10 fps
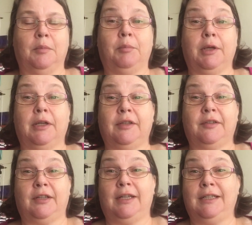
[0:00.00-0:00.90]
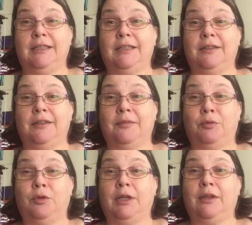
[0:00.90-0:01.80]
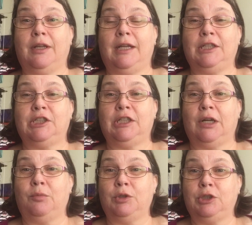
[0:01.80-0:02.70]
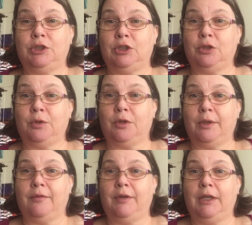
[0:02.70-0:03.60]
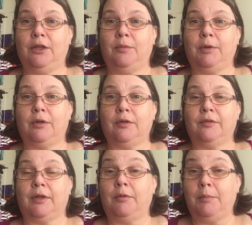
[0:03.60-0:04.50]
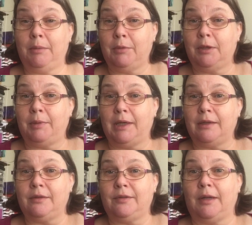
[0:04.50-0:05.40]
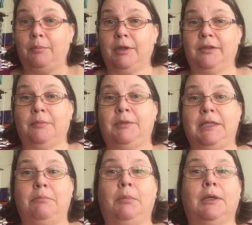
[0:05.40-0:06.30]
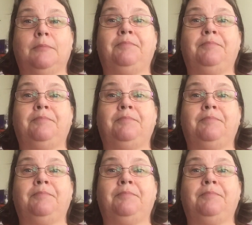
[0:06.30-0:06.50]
but I decided this morning that actually I would do a quick video because I remembered about Sampler September.